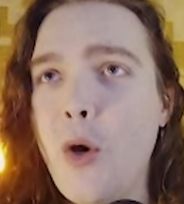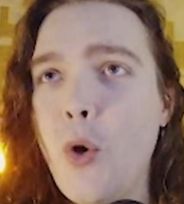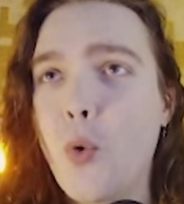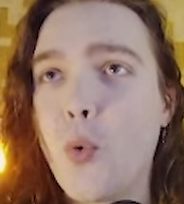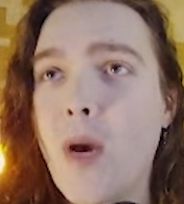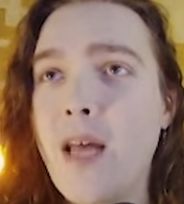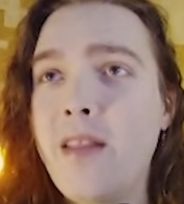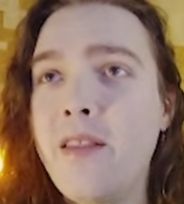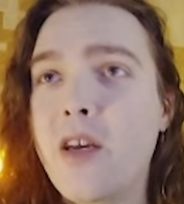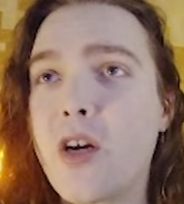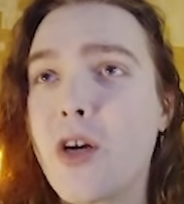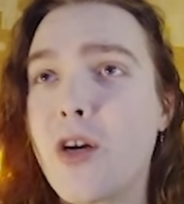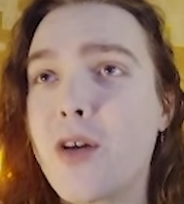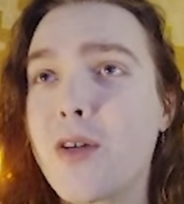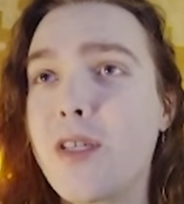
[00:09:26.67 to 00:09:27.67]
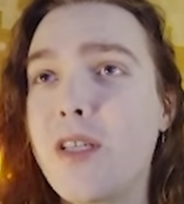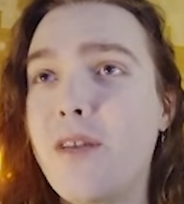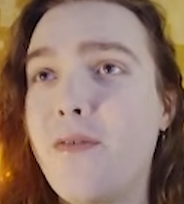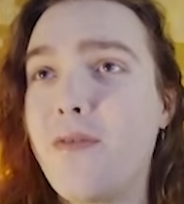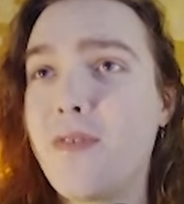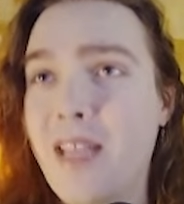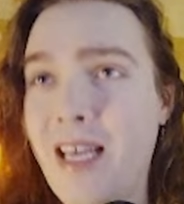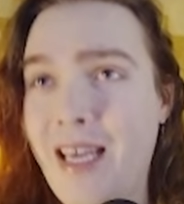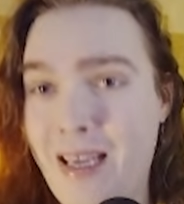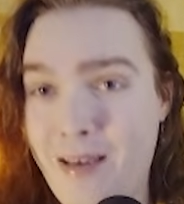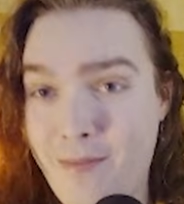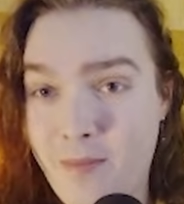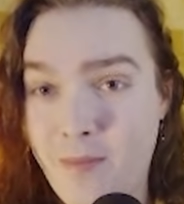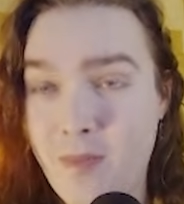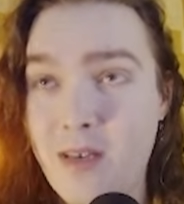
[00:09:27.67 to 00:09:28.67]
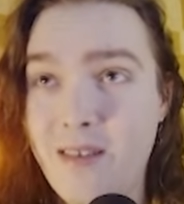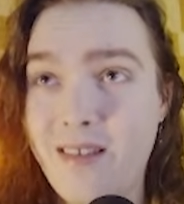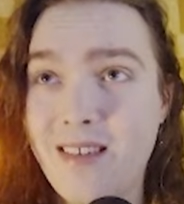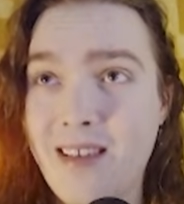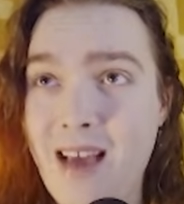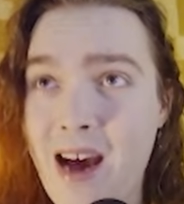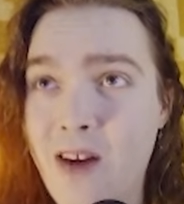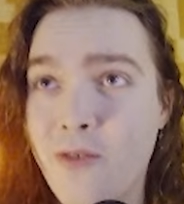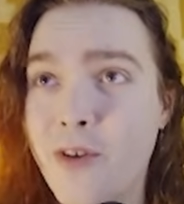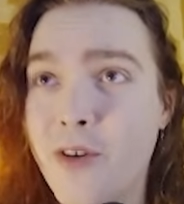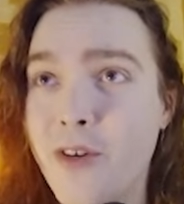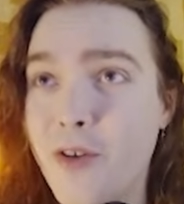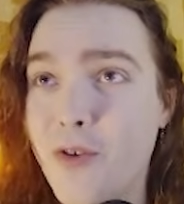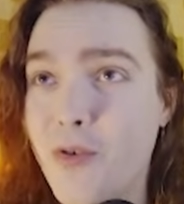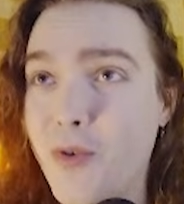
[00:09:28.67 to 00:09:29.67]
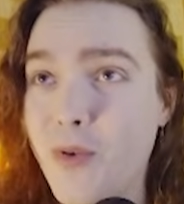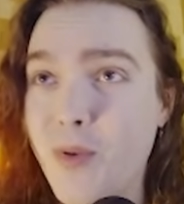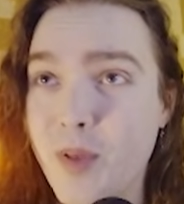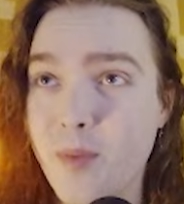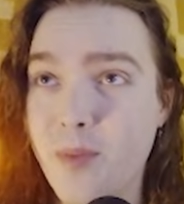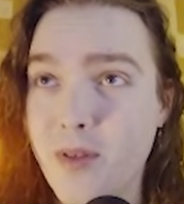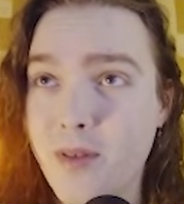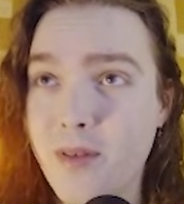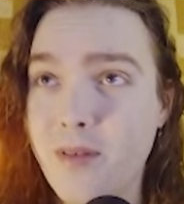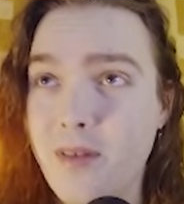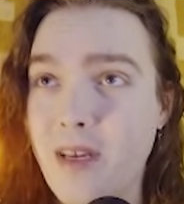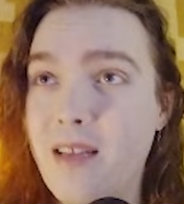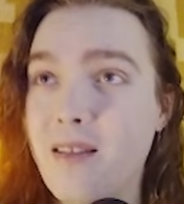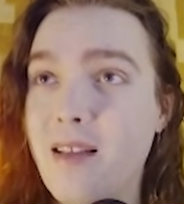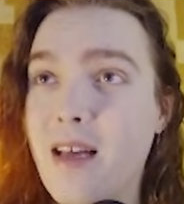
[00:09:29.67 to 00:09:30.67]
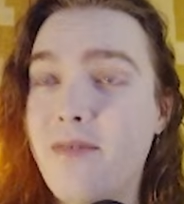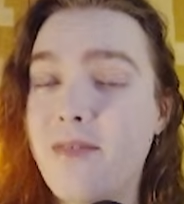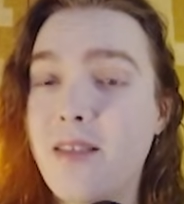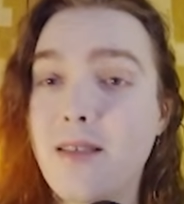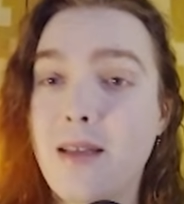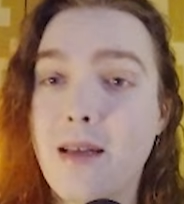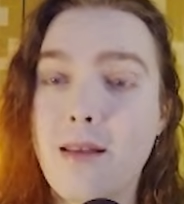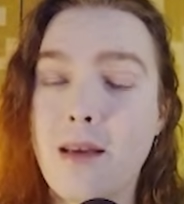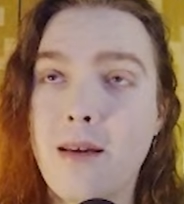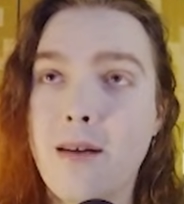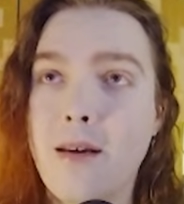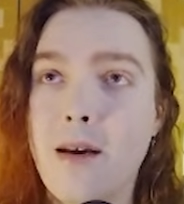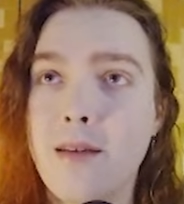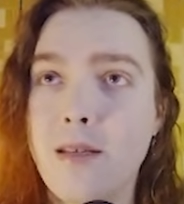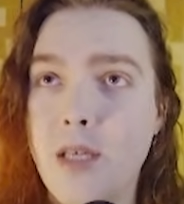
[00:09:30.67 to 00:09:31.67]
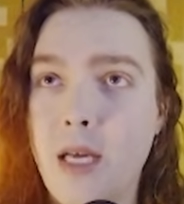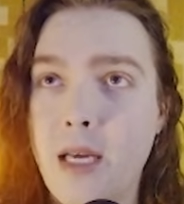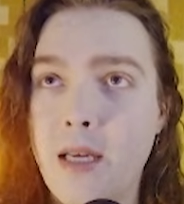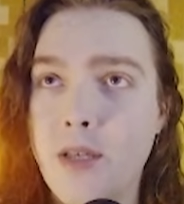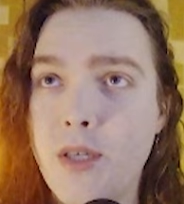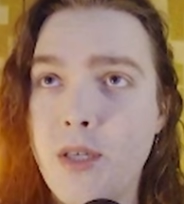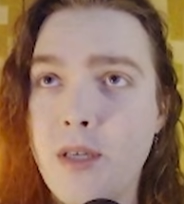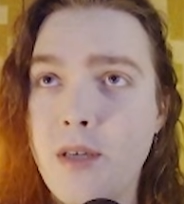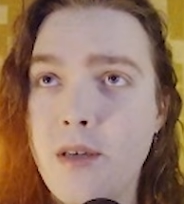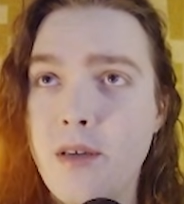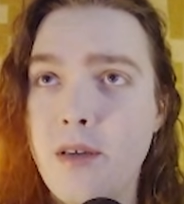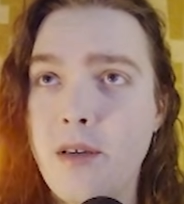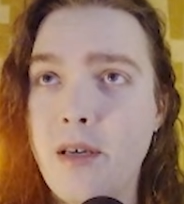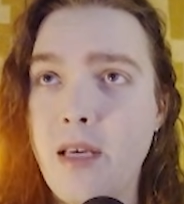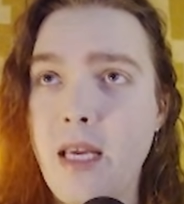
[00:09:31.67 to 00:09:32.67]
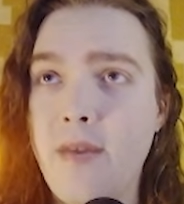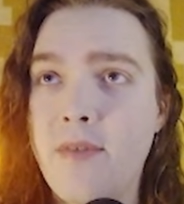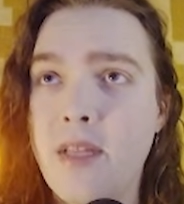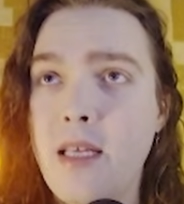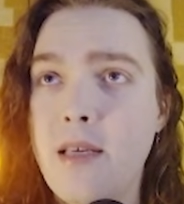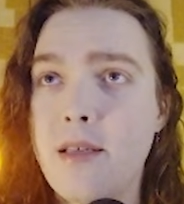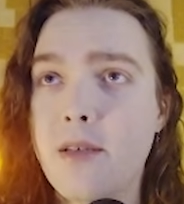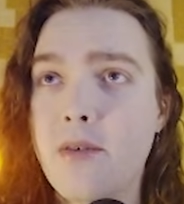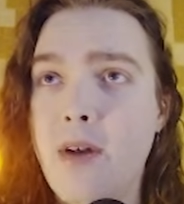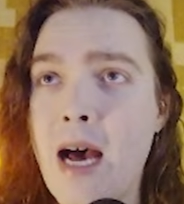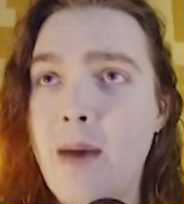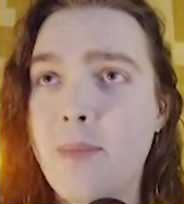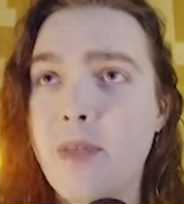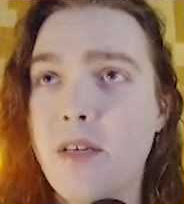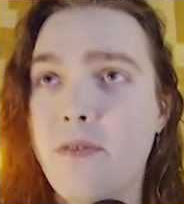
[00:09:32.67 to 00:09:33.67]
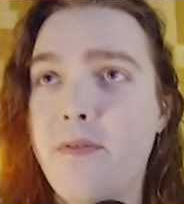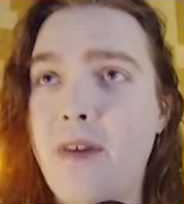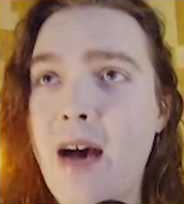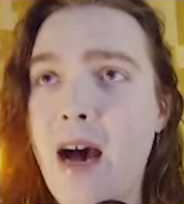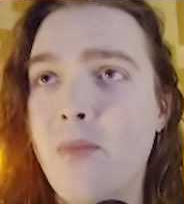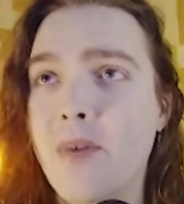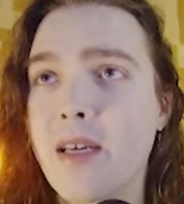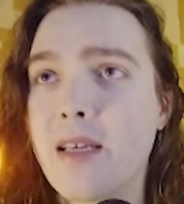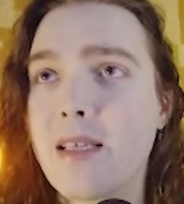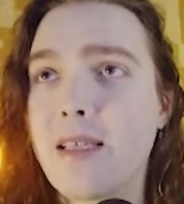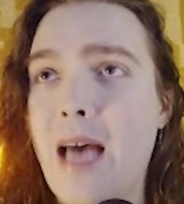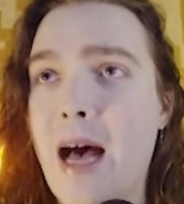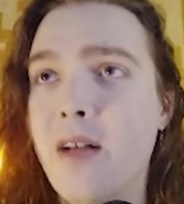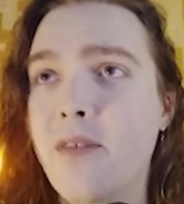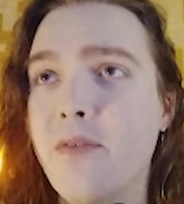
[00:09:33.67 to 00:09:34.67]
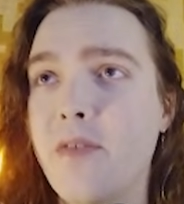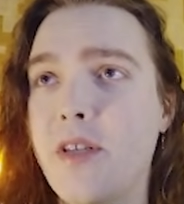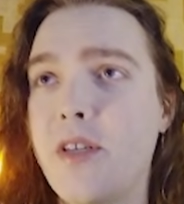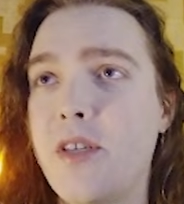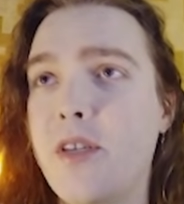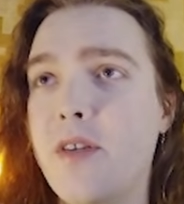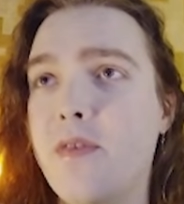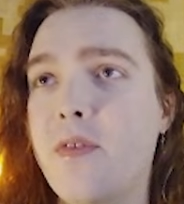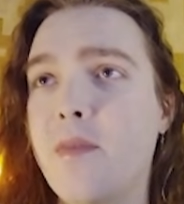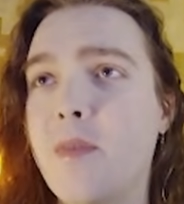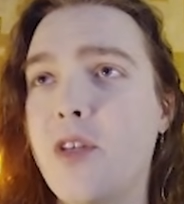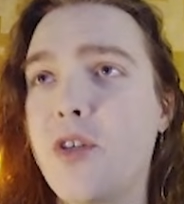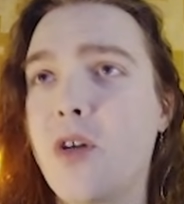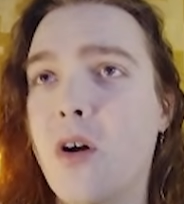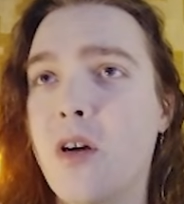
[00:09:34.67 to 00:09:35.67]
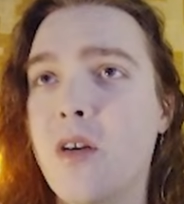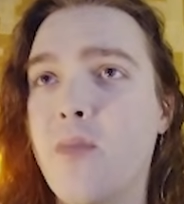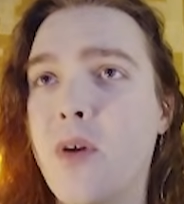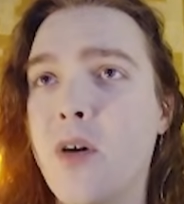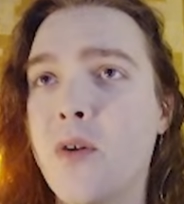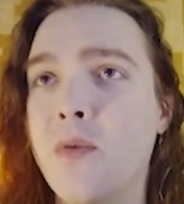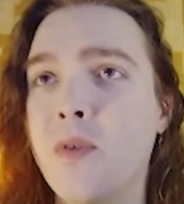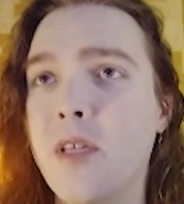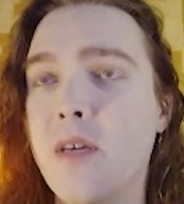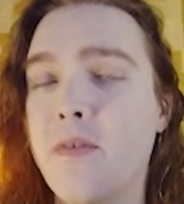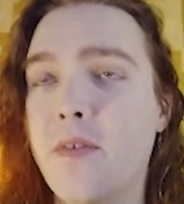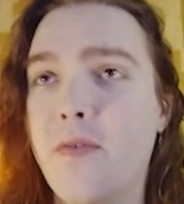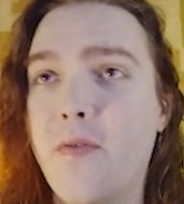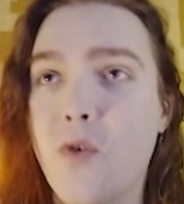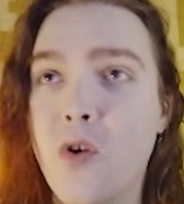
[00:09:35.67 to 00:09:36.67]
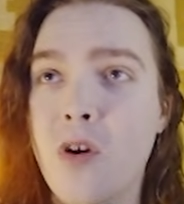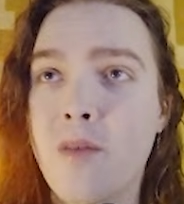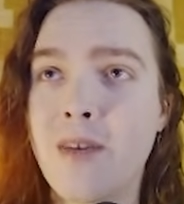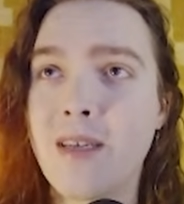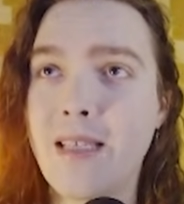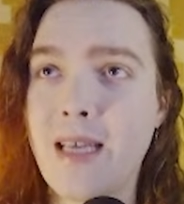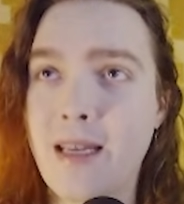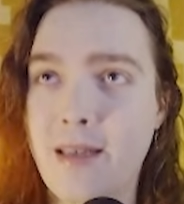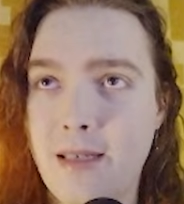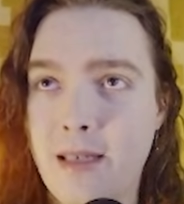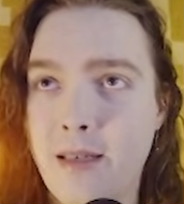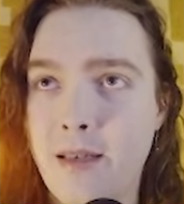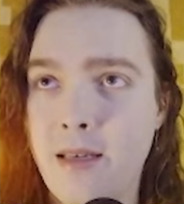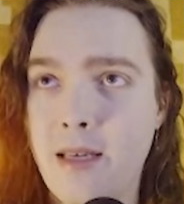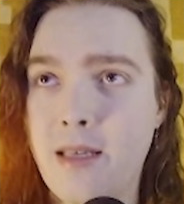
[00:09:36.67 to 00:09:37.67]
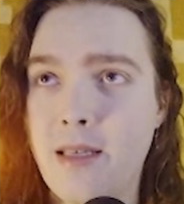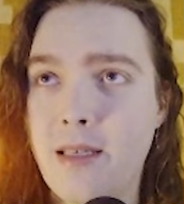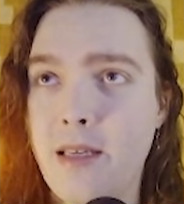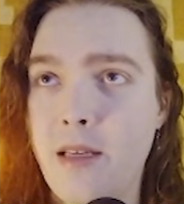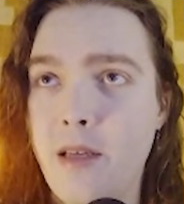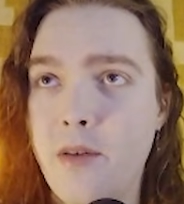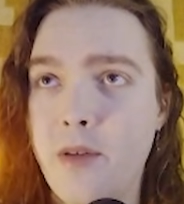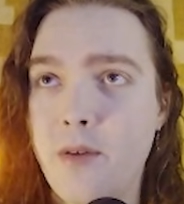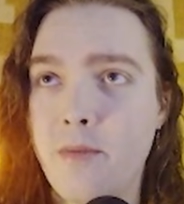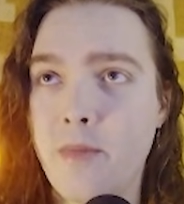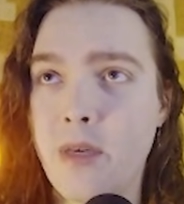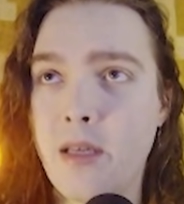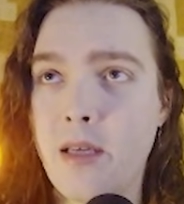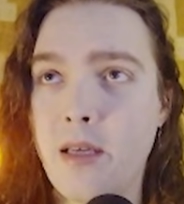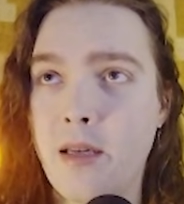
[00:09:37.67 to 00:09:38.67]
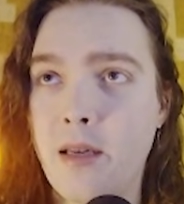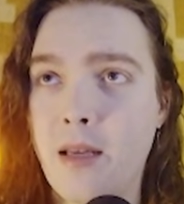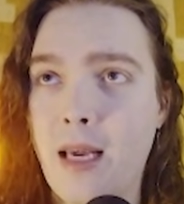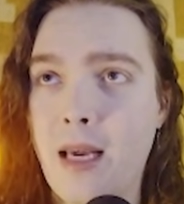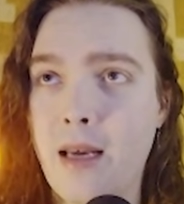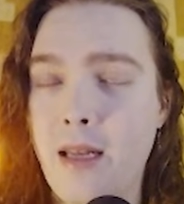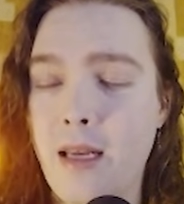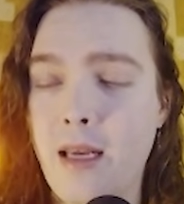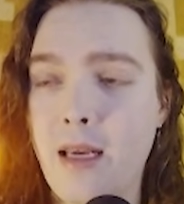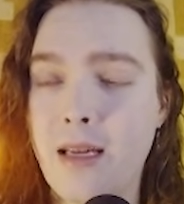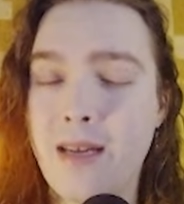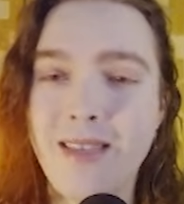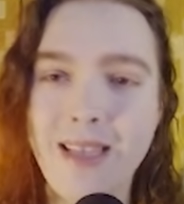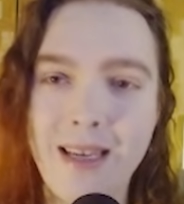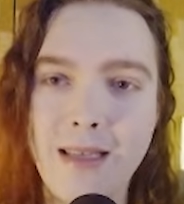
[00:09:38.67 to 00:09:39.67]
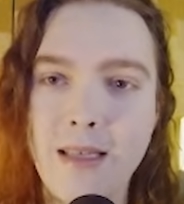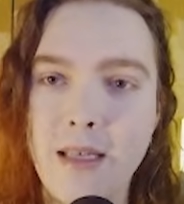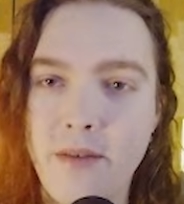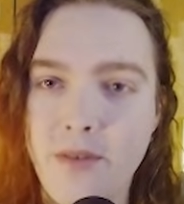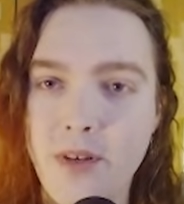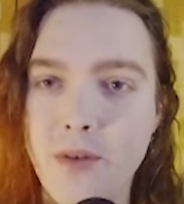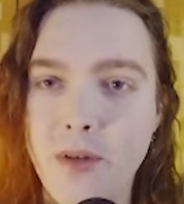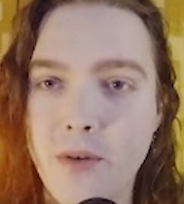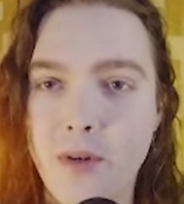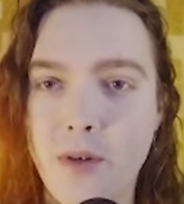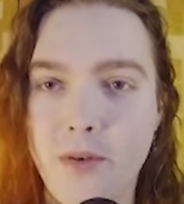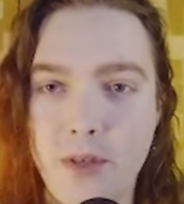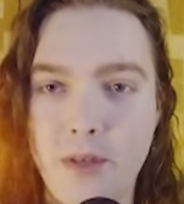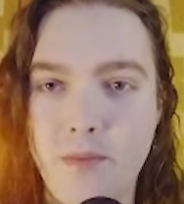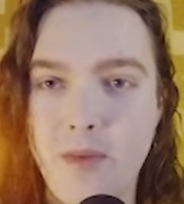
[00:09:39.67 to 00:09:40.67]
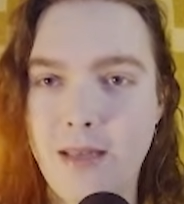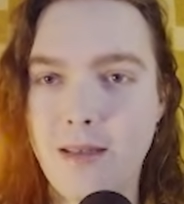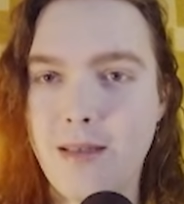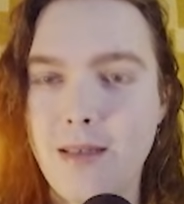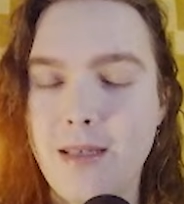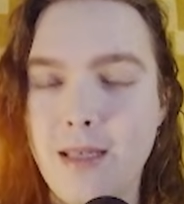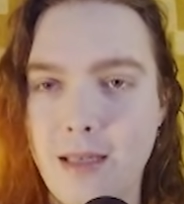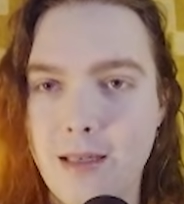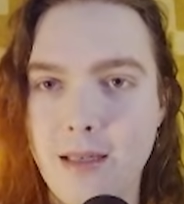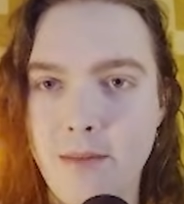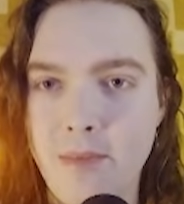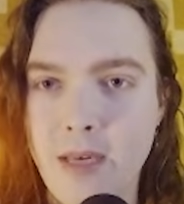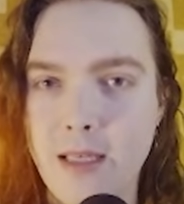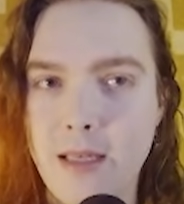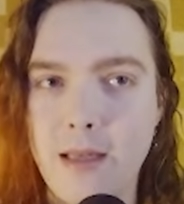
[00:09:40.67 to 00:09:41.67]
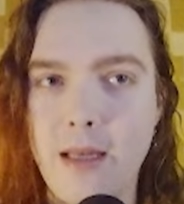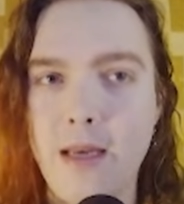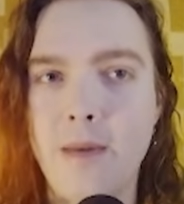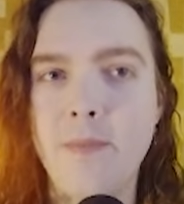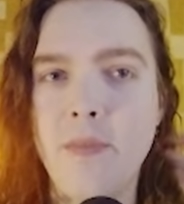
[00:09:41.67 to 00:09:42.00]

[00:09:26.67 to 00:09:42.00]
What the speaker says: When the cursed flame scoured Crucible, it left nothing unchanged. Even these scraps of fabric salvaged from the charred bones of a former denizen continue to emit an uncanny heat. Now, denizen, if you don't know, just means citizen, basically.